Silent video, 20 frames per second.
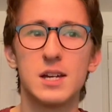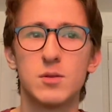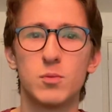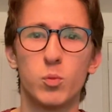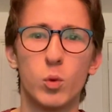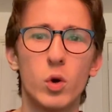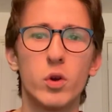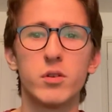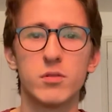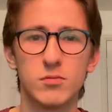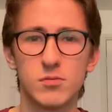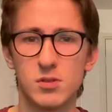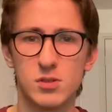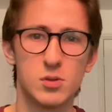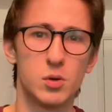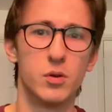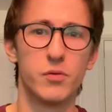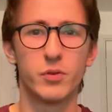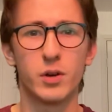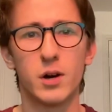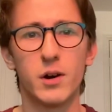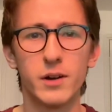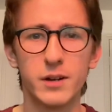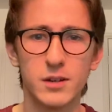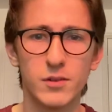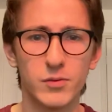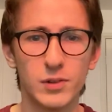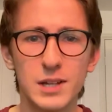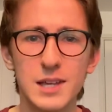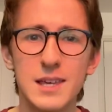one sort of kind
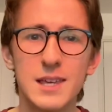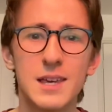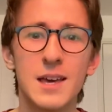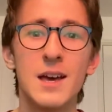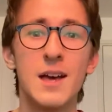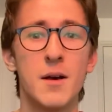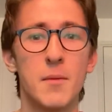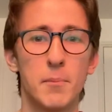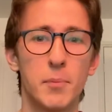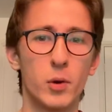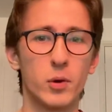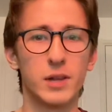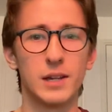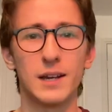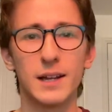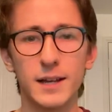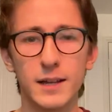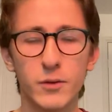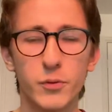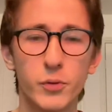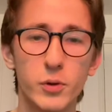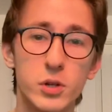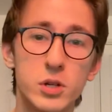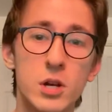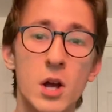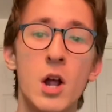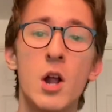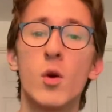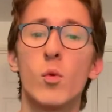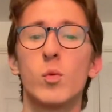of leak, Bonnie Langford.
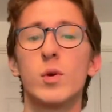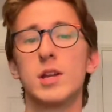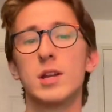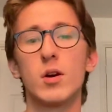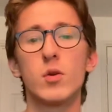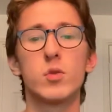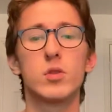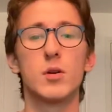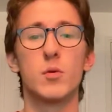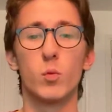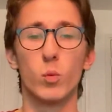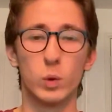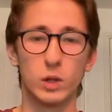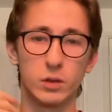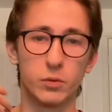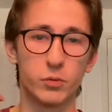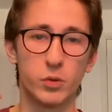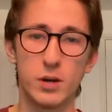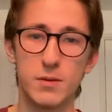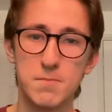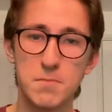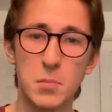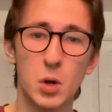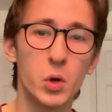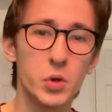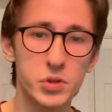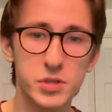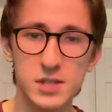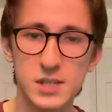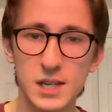We know that Wilfred
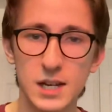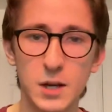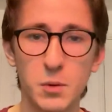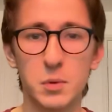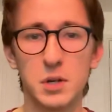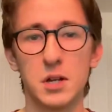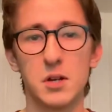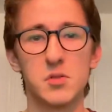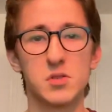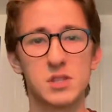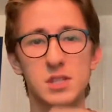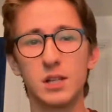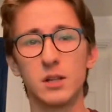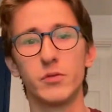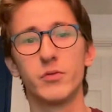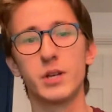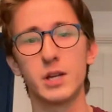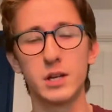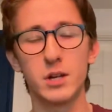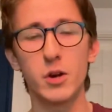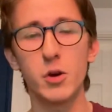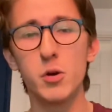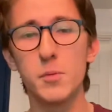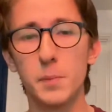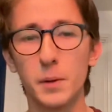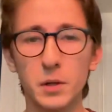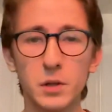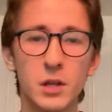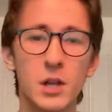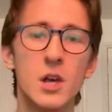Mott's in it. We know Sylvia
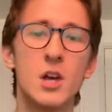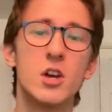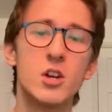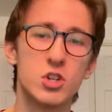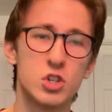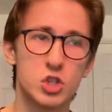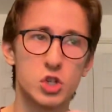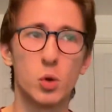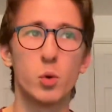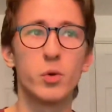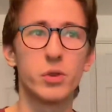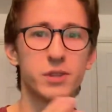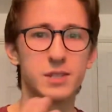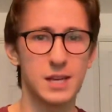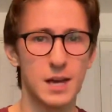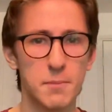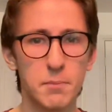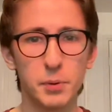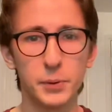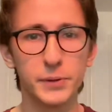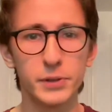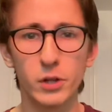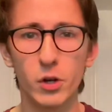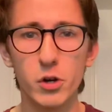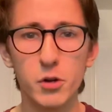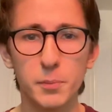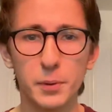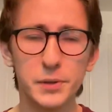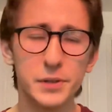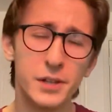Noble, Sean Temple
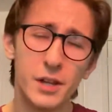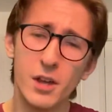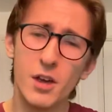Noble.